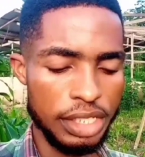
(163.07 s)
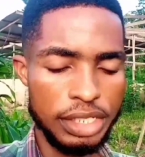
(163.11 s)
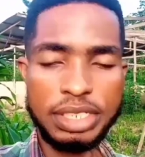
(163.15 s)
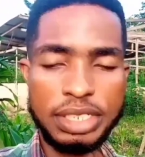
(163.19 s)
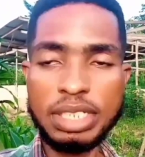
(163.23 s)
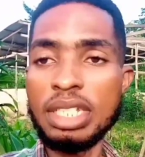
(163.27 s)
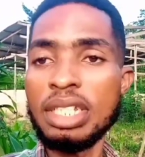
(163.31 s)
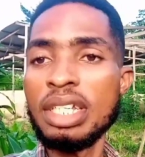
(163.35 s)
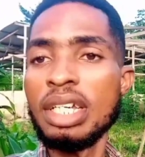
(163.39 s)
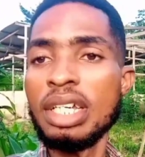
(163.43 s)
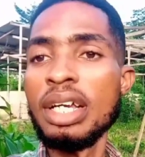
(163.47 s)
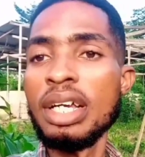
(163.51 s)

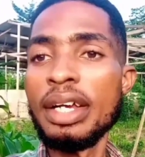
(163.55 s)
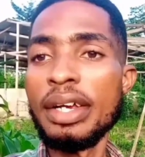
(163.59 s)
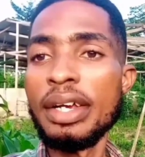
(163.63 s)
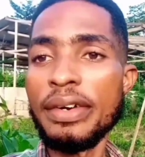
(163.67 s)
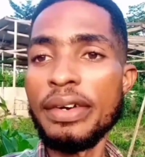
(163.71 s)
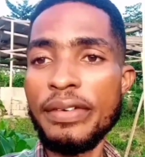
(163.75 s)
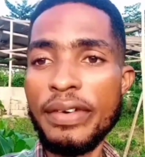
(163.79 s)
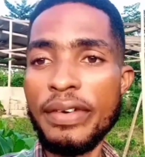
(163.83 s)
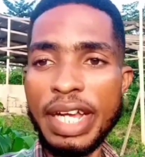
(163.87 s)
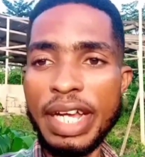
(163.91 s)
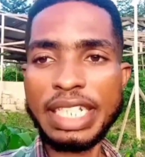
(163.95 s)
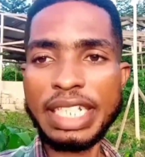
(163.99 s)
is
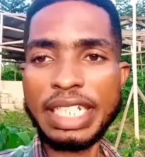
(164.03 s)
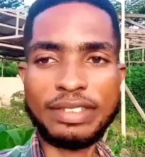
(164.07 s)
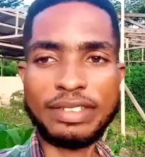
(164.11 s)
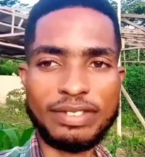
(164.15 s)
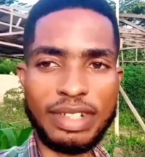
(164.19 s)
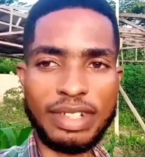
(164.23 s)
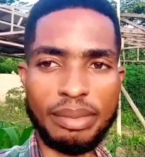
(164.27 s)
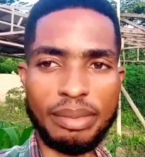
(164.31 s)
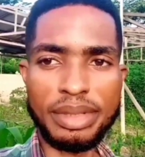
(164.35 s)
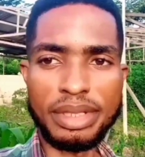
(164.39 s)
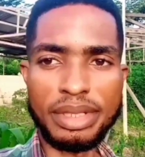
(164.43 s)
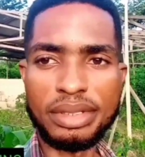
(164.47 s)

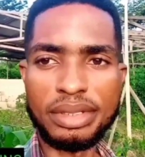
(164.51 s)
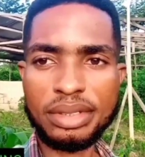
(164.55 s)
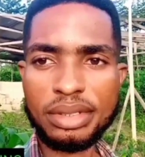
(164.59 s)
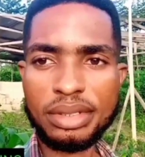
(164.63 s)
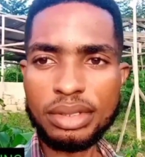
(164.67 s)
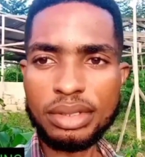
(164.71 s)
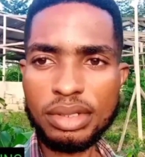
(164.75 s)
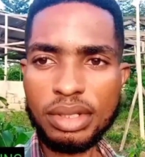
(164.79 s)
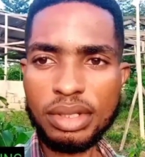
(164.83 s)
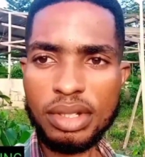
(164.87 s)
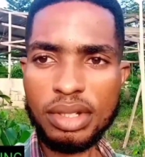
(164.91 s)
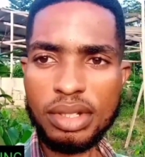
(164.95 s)
rice farming.
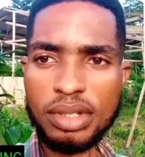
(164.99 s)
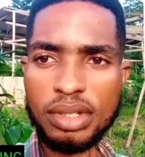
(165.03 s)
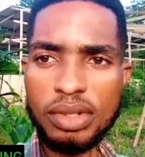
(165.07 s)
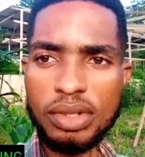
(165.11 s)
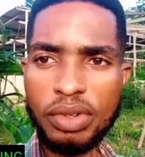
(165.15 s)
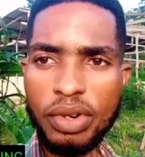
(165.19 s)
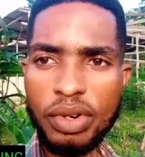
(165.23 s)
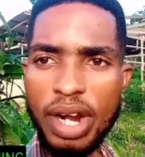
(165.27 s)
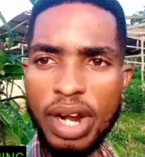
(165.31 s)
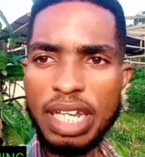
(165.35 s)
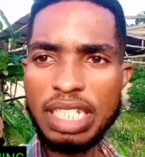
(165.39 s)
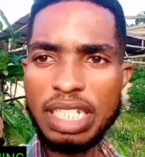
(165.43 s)

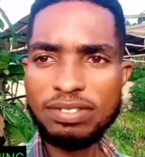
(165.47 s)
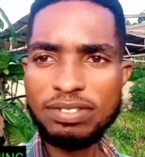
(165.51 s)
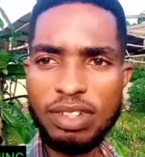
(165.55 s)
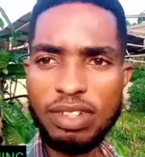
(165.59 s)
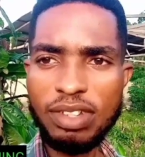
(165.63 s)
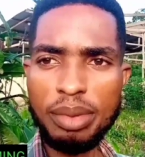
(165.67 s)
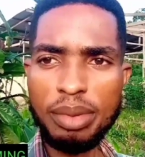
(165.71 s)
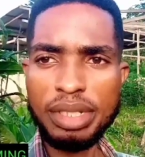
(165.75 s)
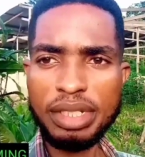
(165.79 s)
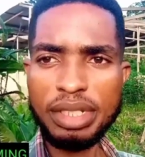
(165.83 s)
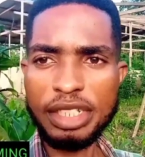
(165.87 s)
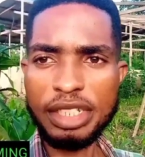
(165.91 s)
Rice
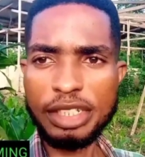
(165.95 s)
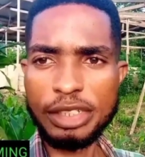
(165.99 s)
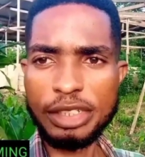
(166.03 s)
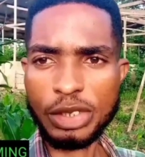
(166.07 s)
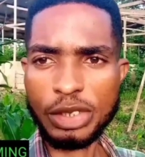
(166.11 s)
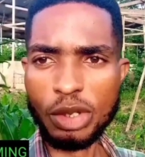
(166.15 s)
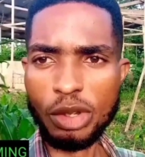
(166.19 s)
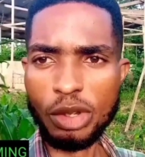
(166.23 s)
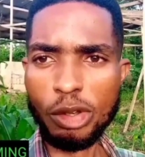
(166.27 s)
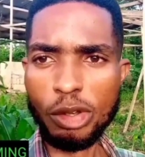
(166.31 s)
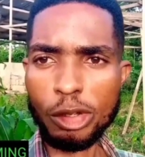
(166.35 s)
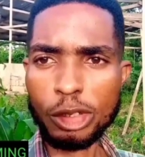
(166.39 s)
farming
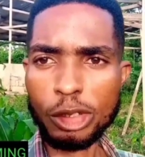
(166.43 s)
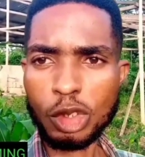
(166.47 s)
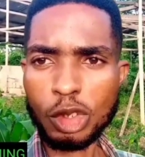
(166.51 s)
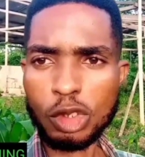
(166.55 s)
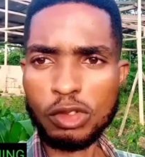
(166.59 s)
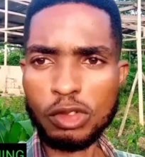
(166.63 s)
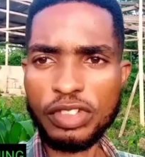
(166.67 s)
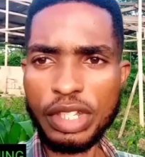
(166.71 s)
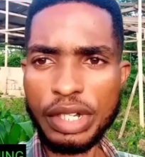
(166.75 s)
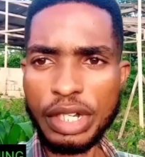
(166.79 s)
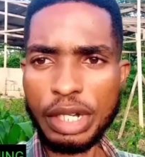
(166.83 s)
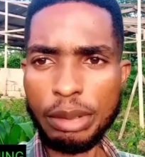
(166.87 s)
is
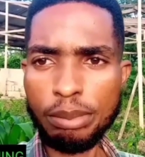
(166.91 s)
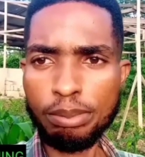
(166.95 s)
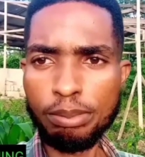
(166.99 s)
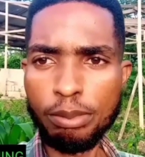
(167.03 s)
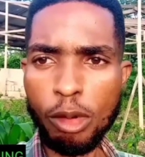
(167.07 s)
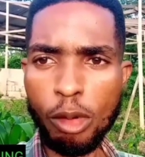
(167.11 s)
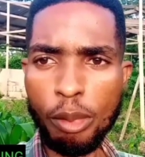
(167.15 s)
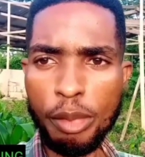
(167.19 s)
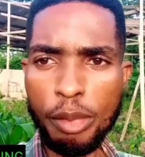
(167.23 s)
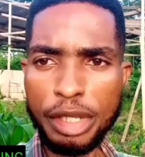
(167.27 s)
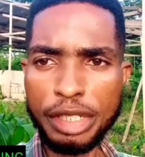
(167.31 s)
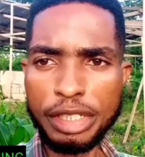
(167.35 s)
also very
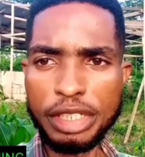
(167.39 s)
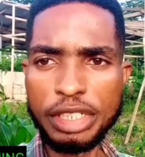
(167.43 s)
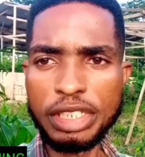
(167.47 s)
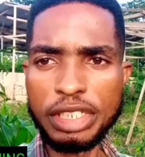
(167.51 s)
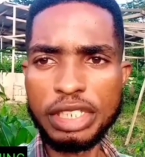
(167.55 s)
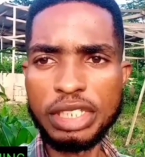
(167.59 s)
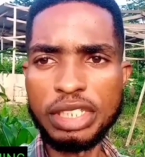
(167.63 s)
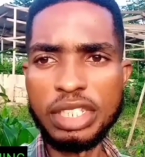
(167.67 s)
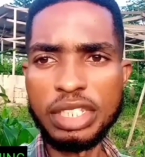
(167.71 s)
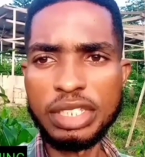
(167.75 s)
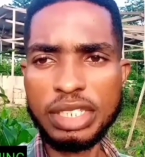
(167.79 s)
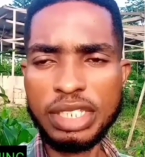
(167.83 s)
booming
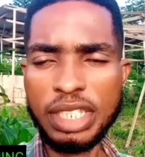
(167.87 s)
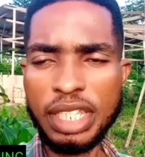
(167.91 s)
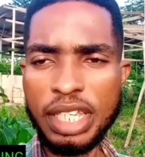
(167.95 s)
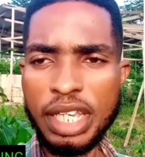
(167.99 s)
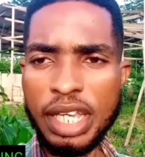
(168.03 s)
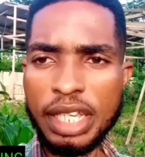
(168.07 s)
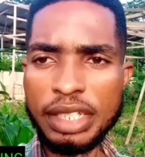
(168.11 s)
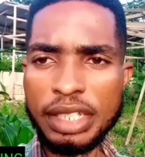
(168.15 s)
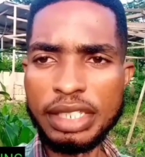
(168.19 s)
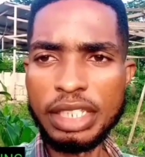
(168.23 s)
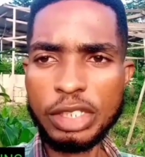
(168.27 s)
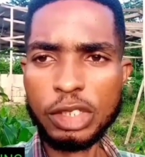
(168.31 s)
these
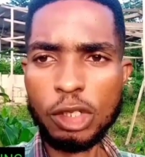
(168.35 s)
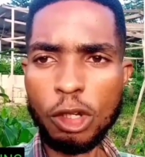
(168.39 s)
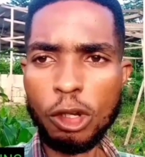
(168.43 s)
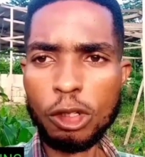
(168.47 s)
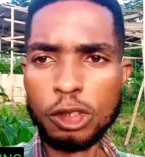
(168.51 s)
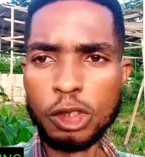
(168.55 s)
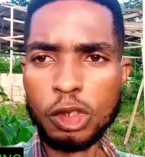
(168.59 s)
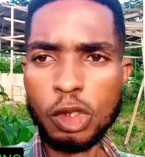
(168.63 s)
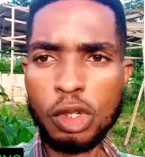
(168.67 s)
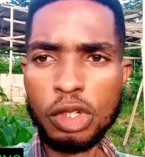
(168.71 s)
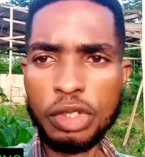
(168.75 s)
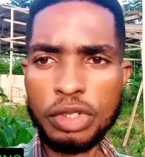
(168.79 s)
days. It's
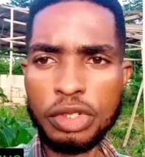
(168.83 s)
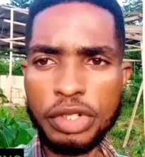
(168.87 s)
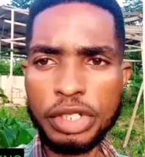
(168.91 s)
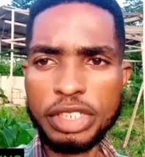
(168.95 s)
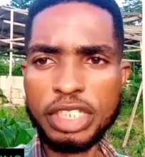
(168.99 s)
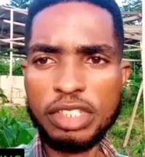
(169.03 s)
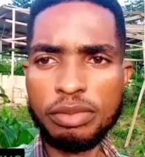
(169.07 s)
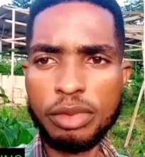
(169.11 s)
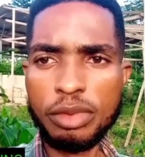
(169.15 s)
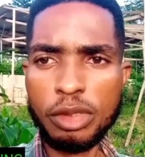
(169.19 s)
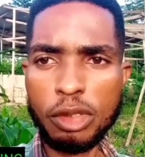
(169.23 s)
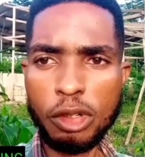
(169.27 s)
also
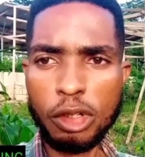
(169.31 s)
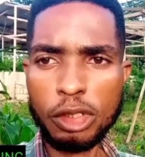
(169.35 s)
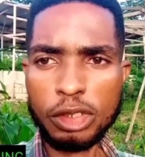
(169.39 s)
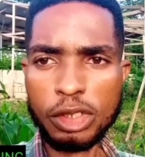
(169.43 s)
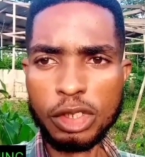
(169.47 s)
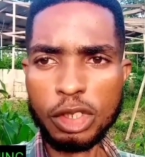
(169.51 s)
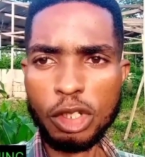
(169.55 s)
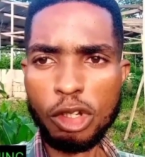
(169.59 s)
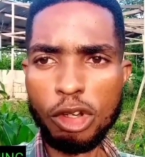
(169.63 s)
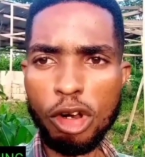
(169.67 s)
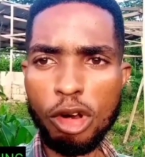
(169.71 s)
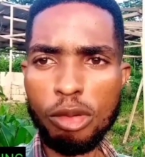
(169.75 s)
lucrative
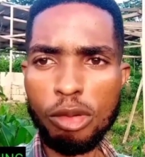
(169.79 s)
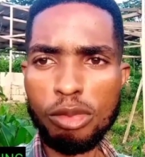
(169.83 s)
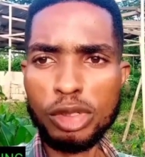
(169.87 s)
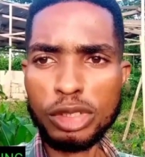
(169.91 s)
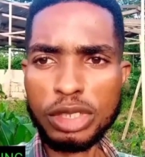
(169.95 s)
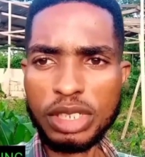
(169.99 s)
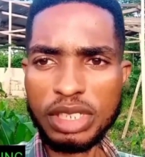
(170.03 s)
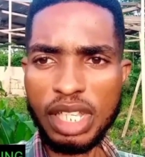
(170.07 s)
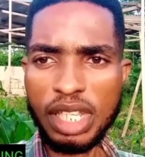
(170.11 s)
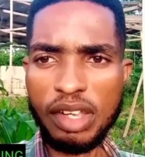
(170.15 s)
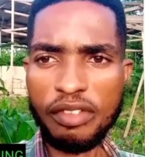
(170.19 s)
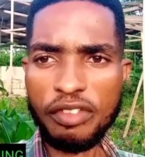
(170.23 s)
because
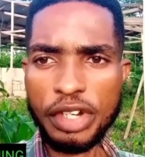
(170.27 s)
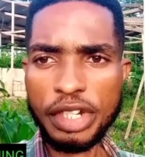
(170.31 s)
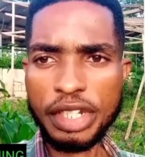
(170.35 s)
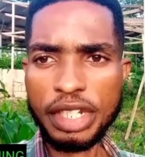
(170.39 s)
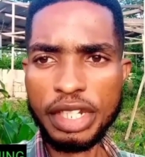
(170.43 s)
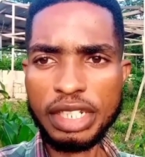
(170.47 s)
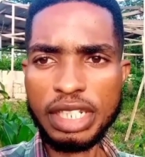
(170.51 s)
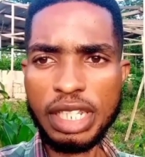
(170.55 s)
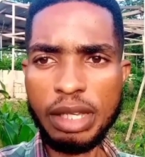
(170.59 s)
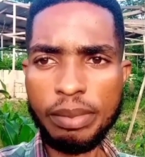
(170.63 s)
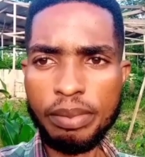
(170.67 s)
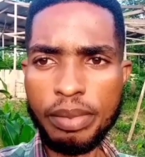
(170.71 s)
almost every
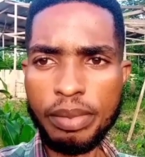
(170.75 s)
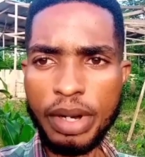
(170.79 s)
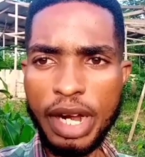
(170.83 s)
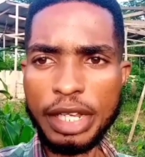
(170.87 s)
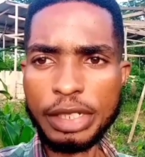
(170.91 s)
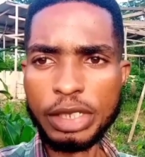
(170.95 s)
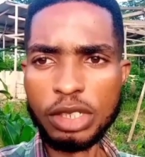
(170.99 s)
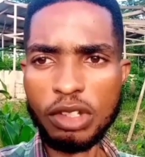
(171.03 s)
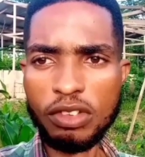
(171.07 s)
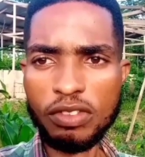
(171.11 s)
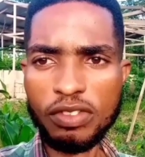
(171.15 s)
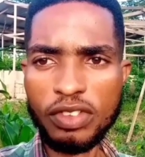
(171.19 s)
day the
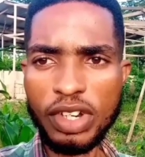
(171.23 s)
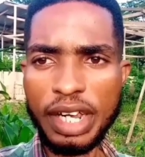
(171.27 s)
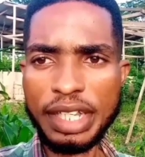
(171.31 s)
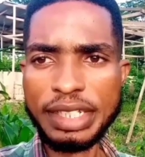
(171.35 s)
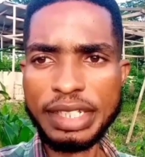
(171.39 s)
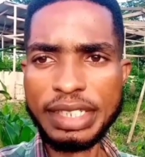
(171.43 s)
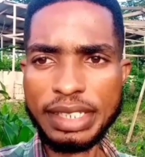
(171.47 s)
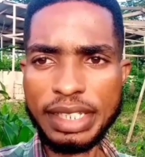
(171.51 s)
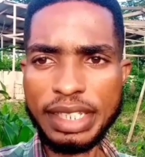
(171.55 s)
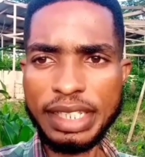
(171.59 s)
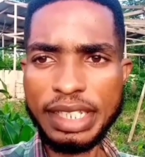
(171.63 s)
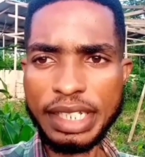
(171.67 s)
price of
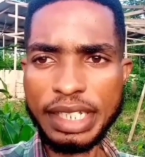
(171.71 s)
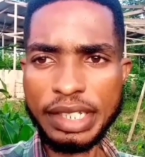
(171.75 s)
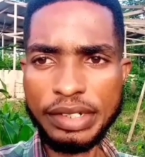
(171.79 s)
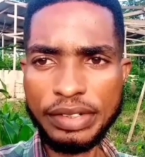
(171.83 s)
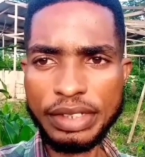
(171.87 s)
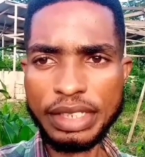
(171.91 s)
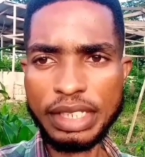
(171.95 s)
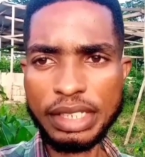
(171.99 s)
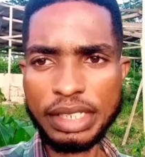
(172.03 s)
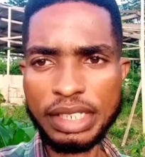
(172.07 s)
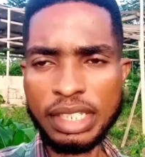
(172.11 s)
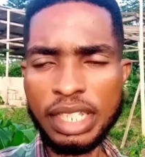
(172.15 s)
rice
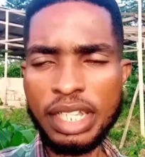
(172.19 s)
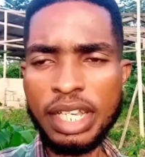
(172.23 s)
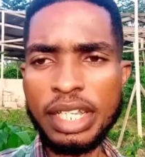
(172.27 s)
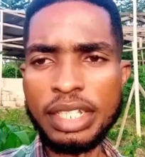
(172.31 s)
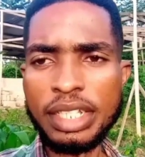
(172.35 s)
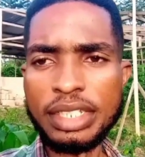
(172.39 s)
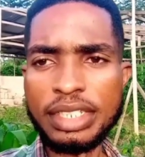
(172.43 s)
increases.